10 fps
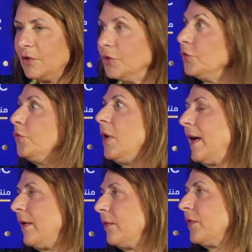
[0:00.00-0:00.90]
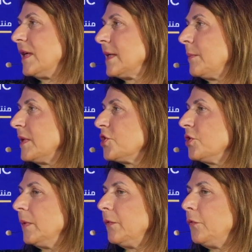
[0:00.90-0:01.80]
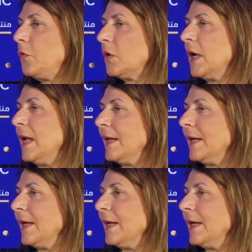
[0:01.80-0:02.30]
you do have, as I mentioned before,